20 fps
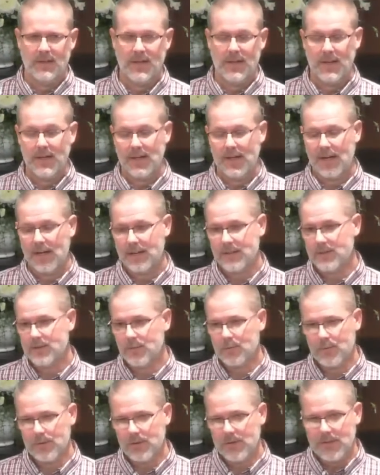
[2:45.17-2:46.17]
and it has a
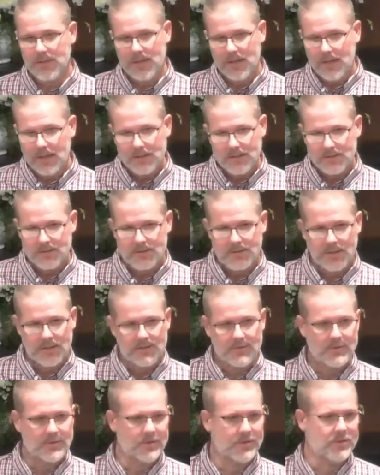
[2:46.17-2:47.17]
really nice
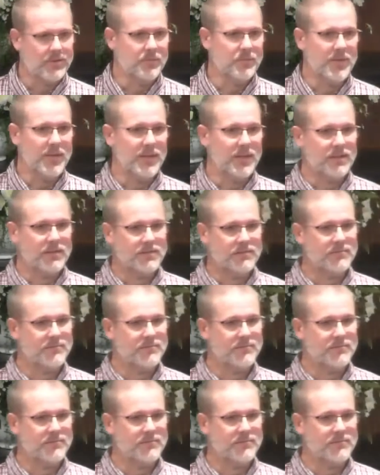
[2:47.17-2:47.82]
sound system in it.